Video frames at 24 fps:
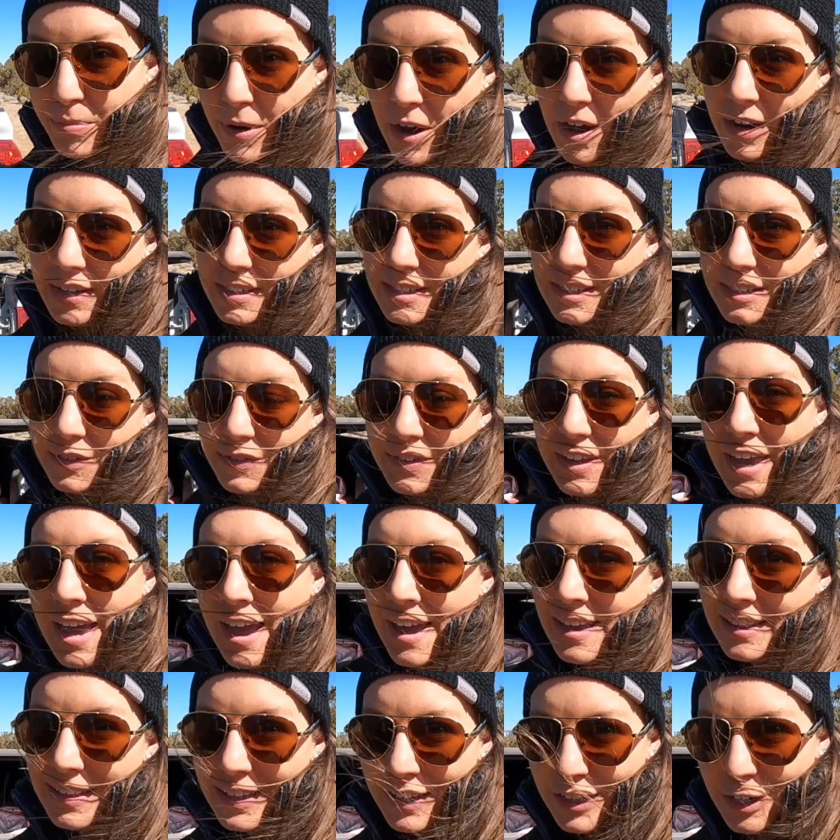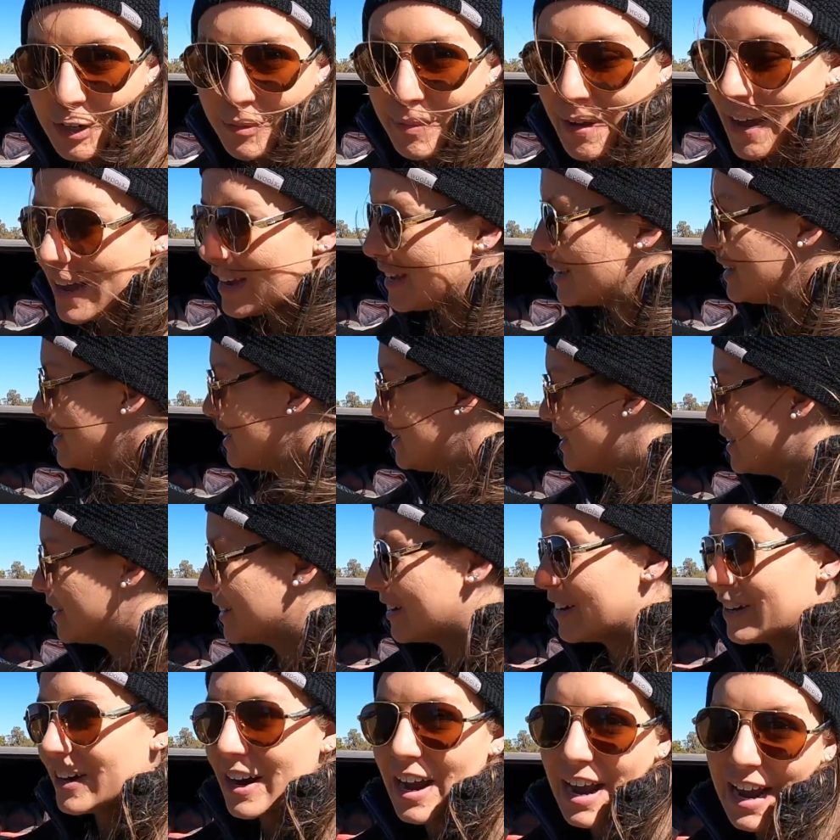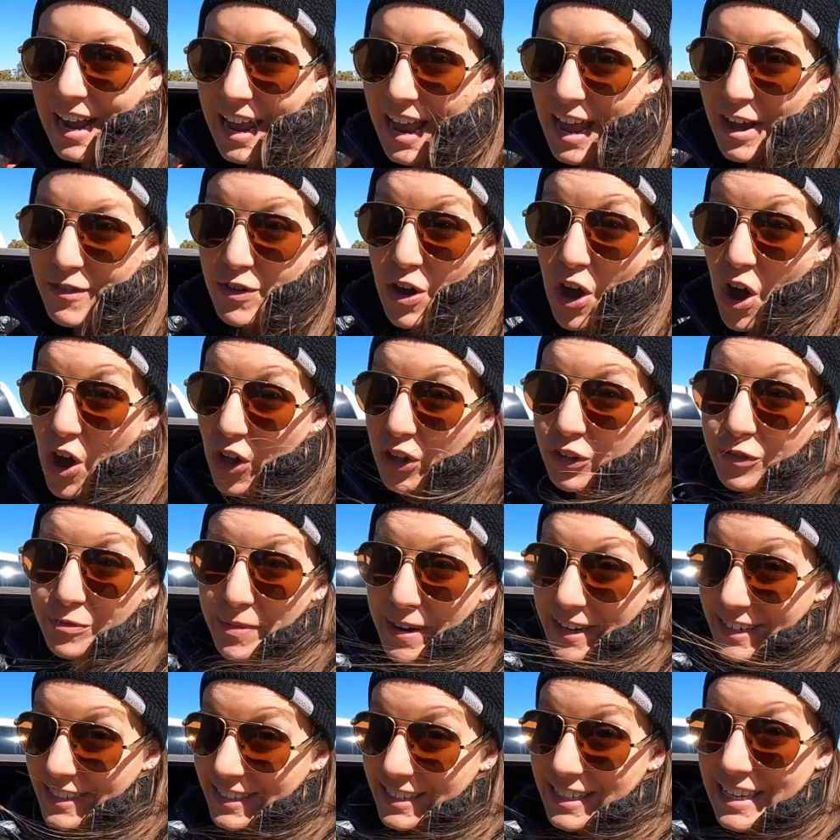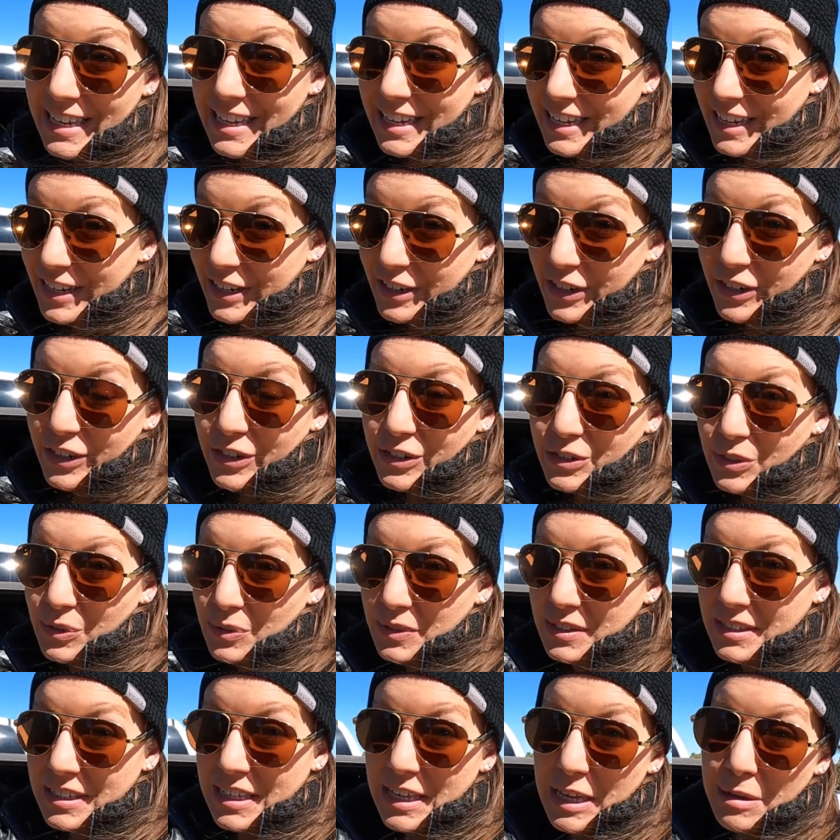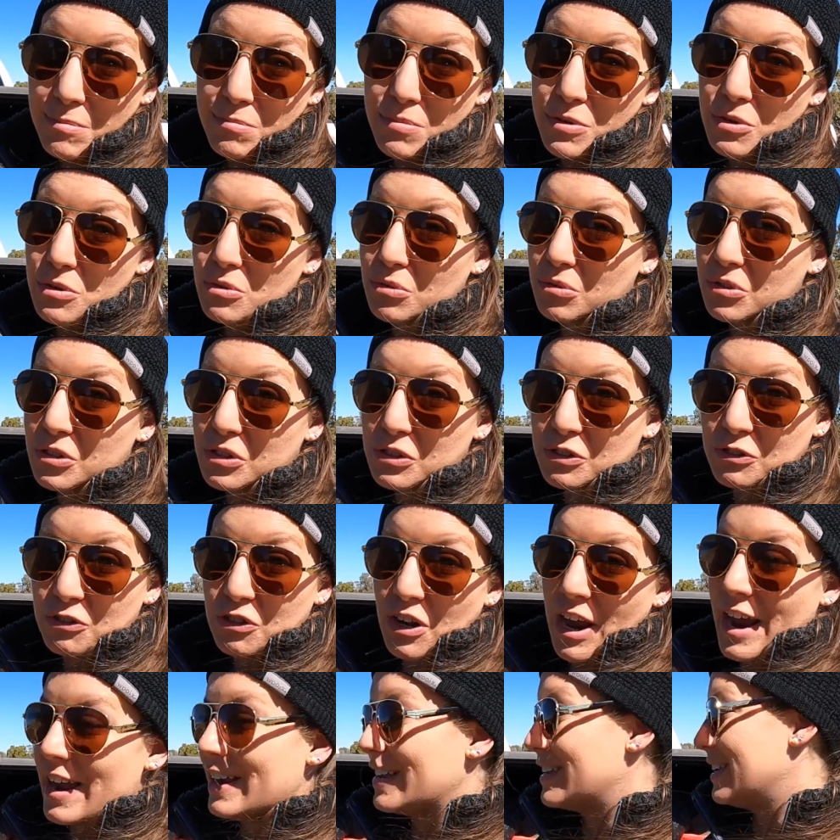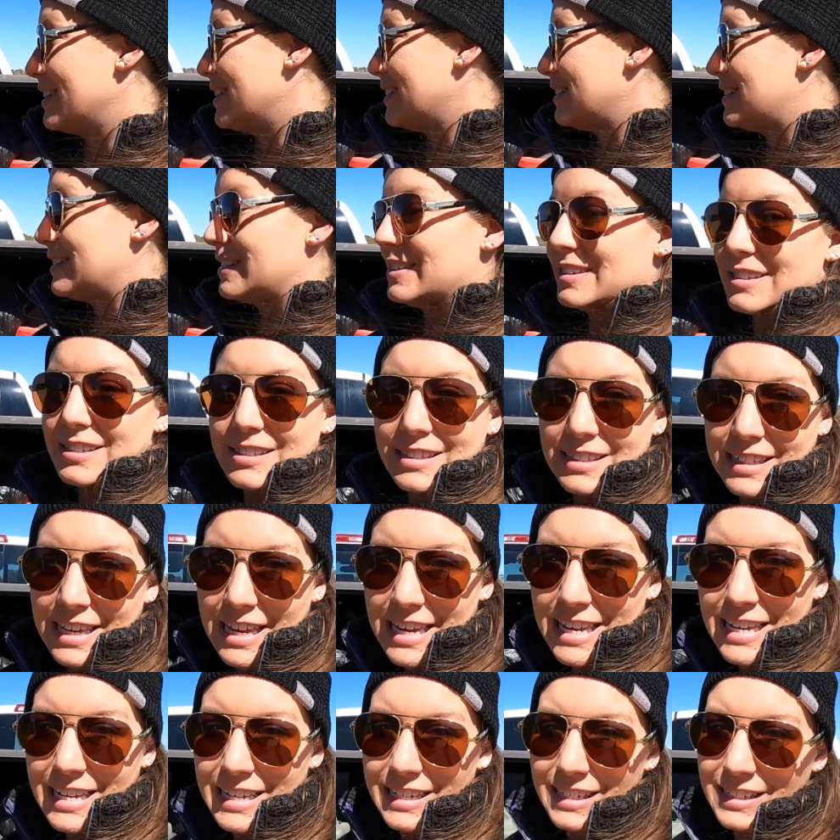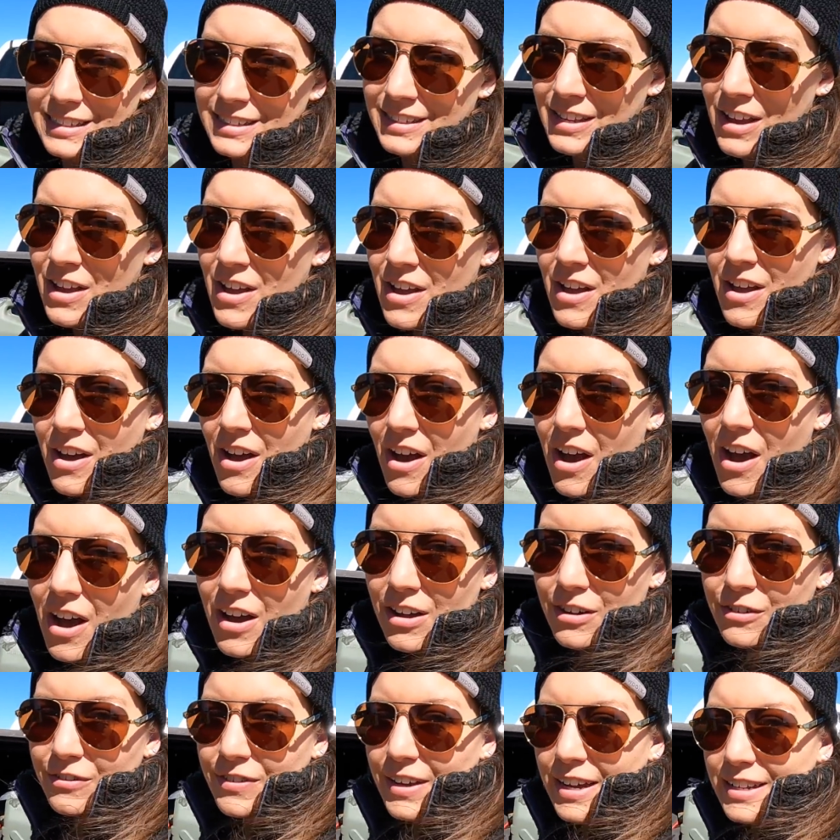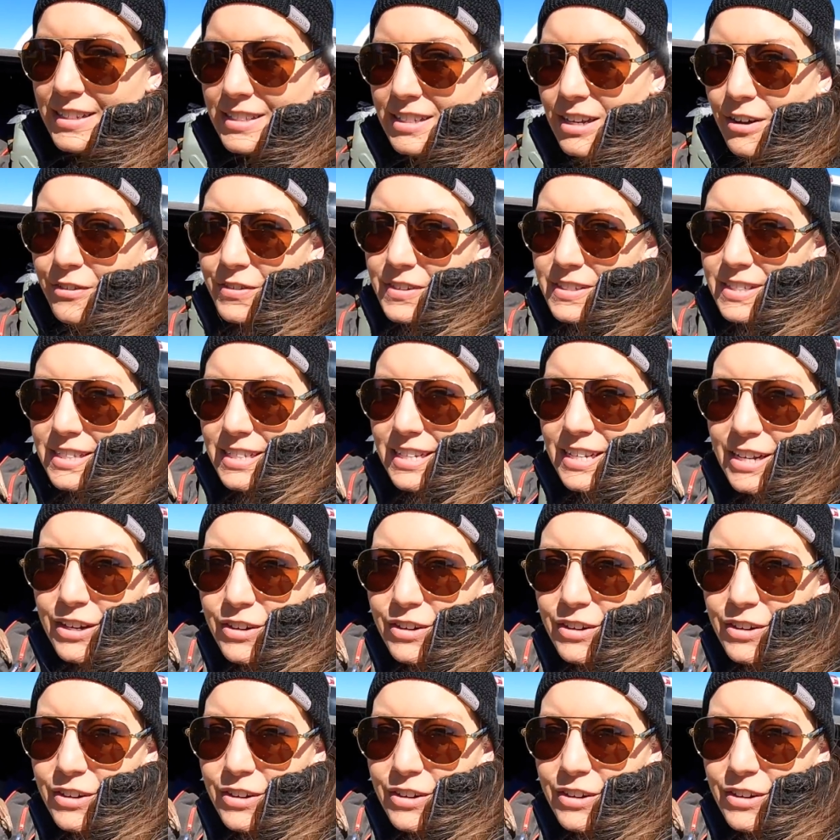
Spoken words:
boxes of cat litter back here. I have all of my ski gear, so ski boots, jackets, skis, all of that stuff is in